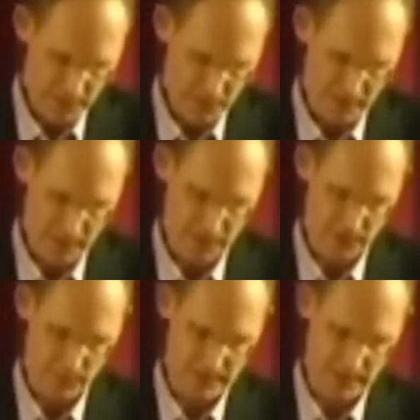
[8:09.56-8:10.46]
critics
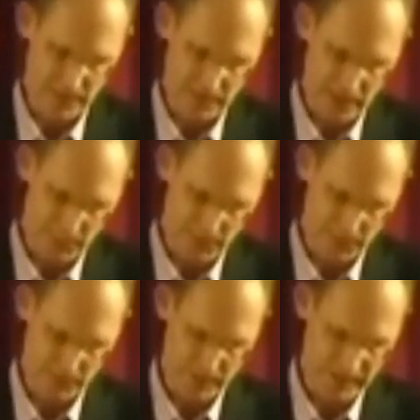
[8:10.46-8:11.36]
have been giving up on
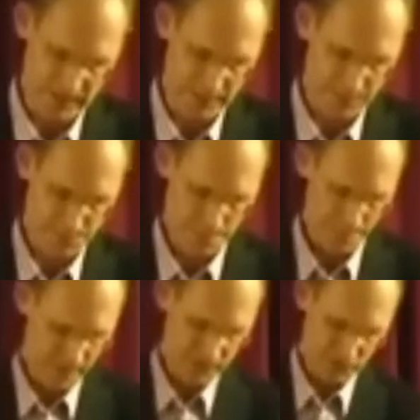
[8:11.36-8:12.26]
critique,
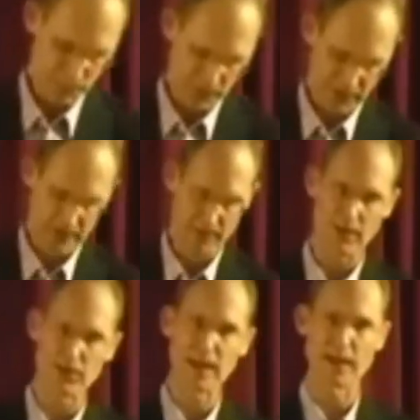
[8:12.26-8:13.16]
despairing of
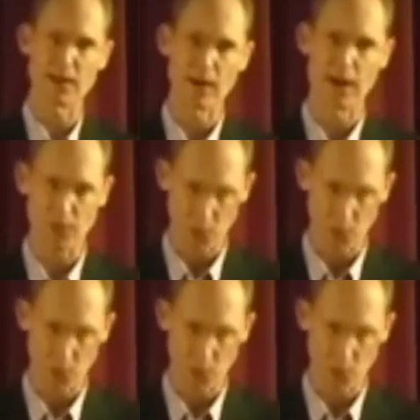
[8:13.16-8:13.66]
ever getting around the